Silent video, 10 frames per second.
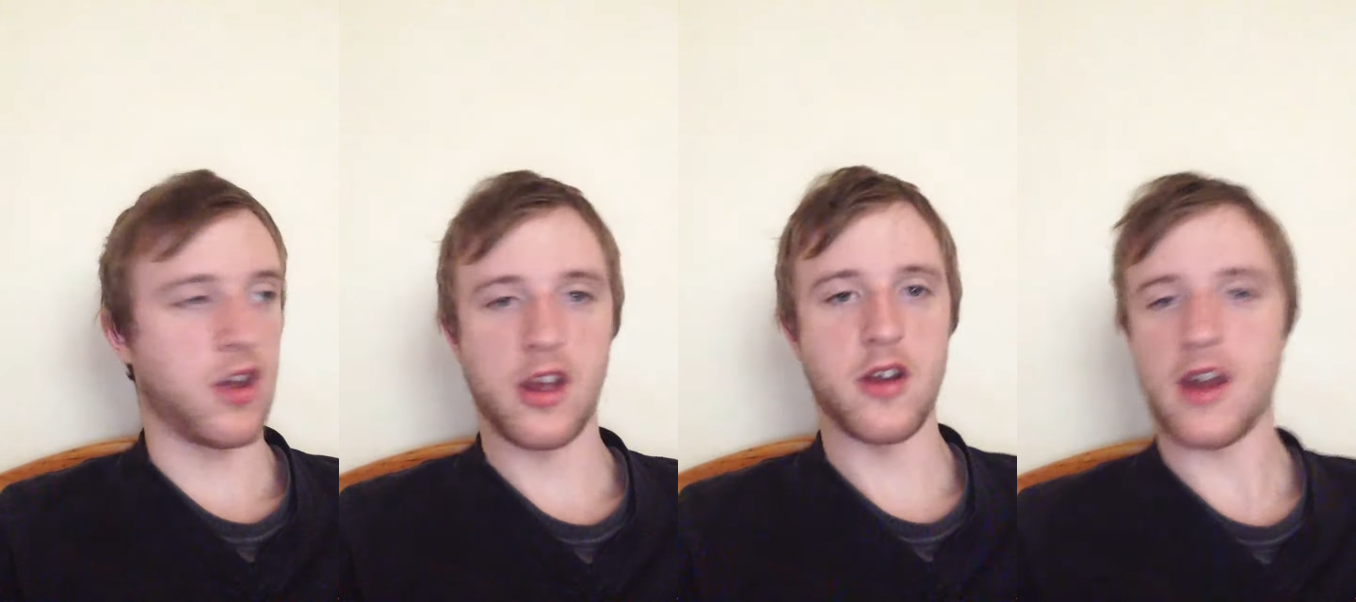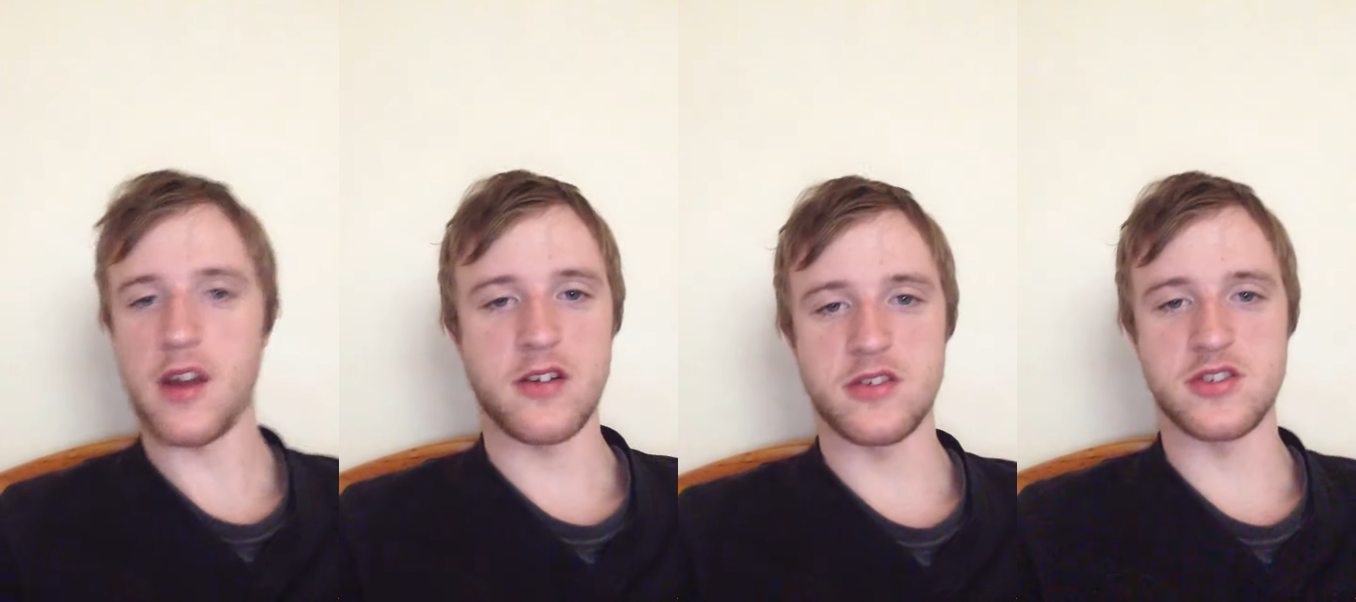who
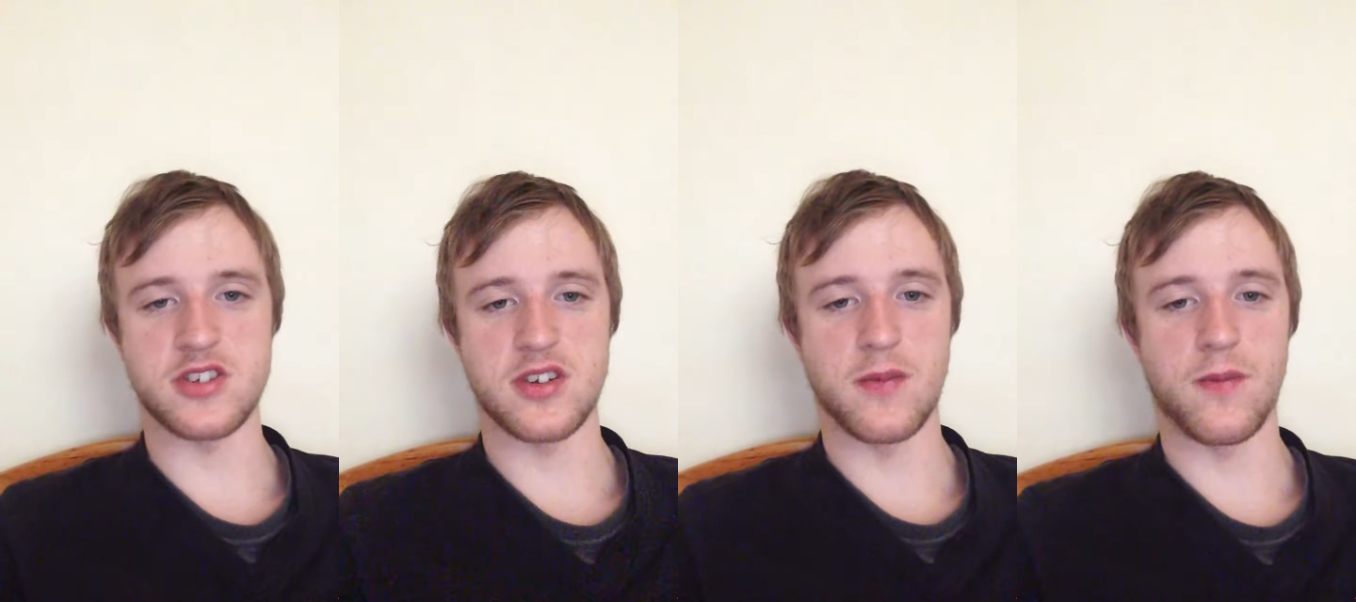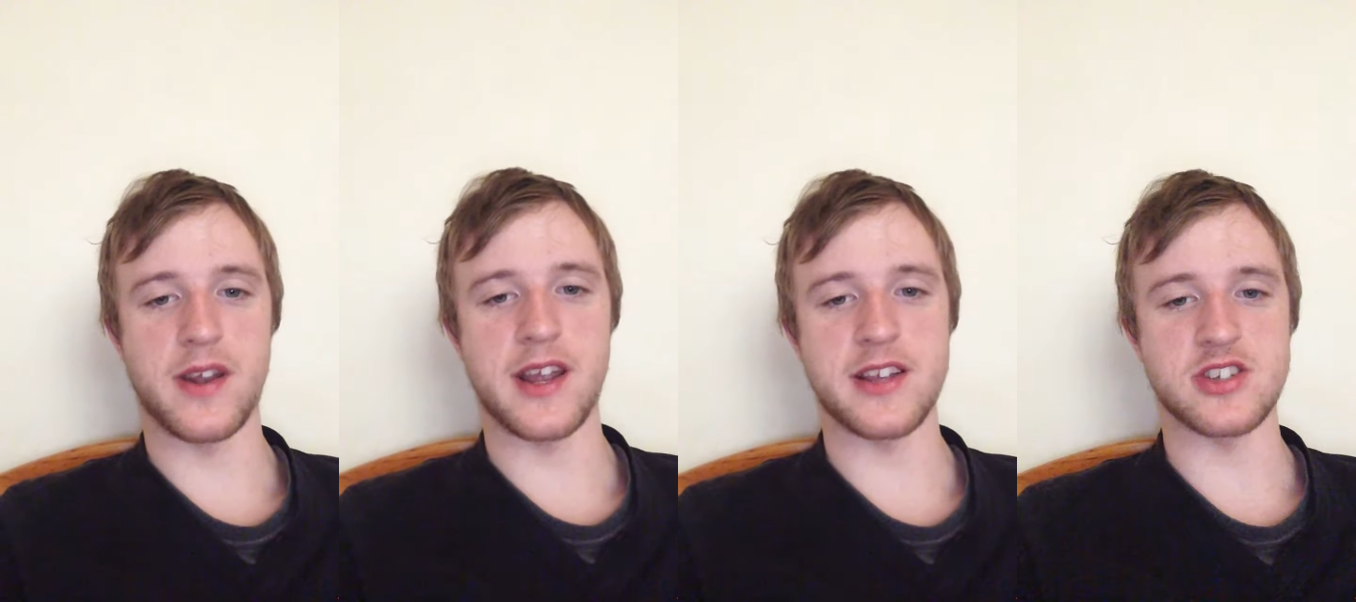knows,
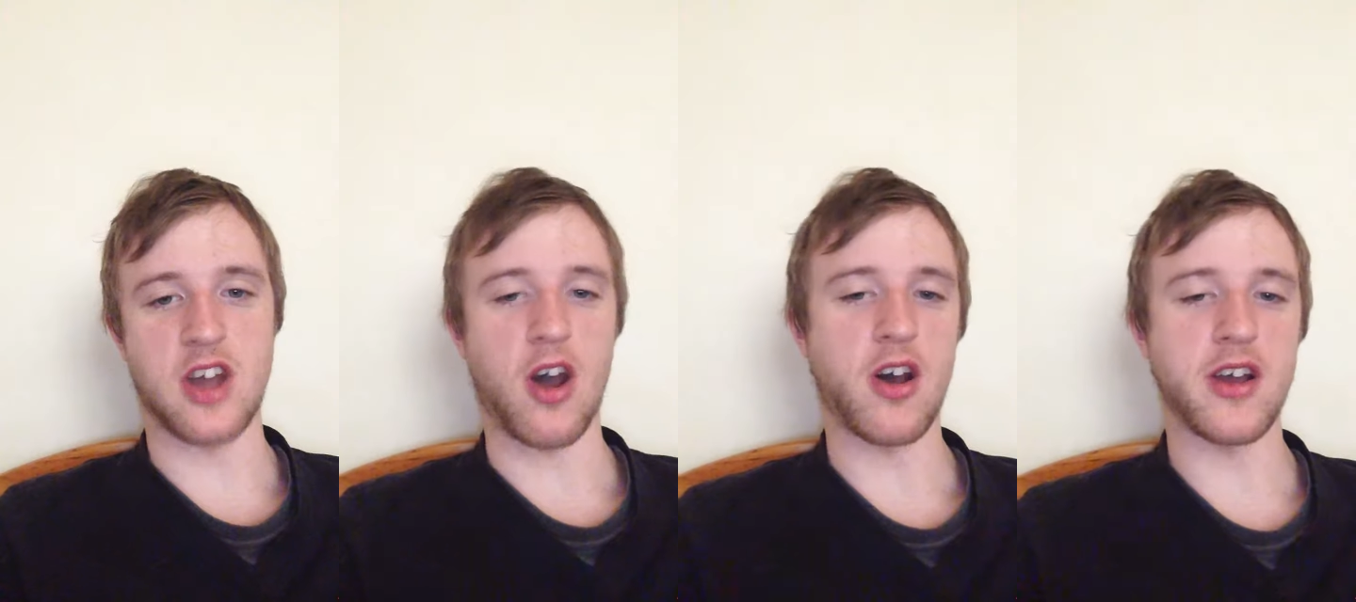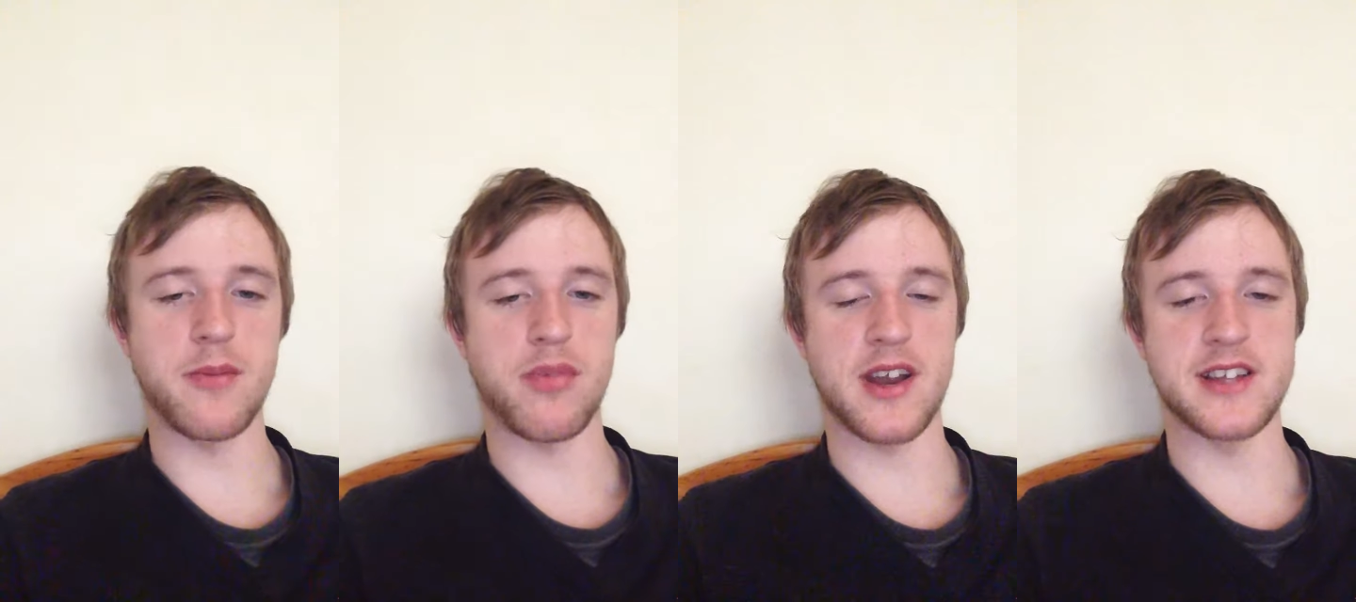with this
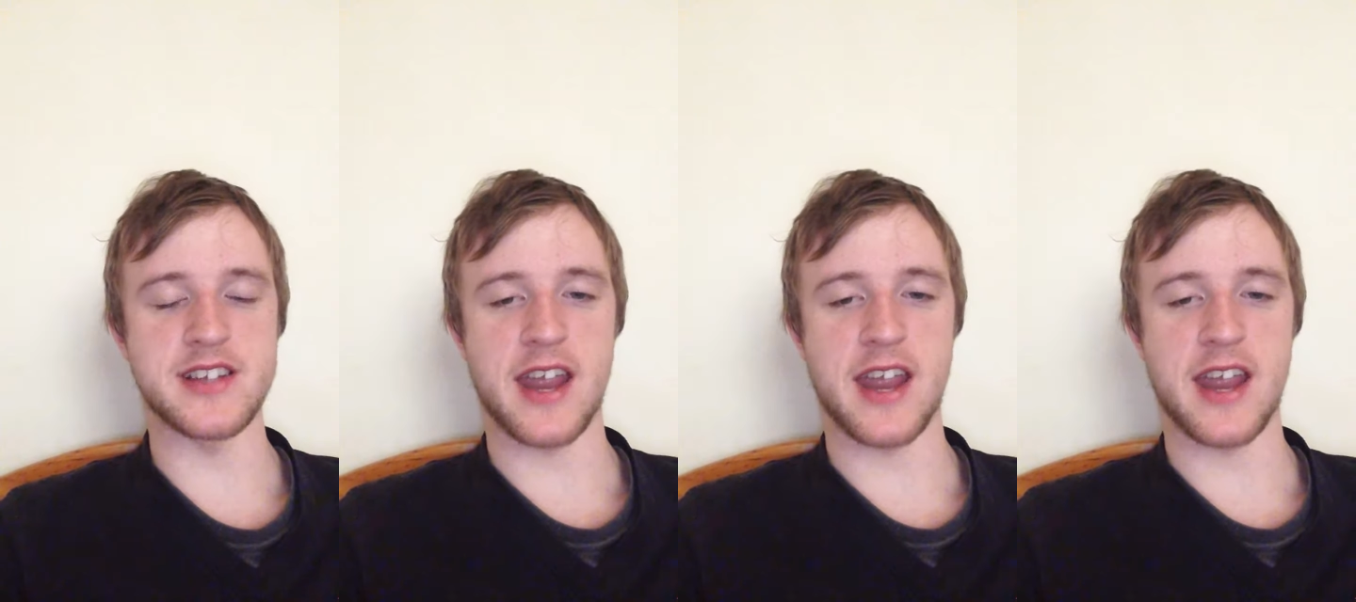hybrid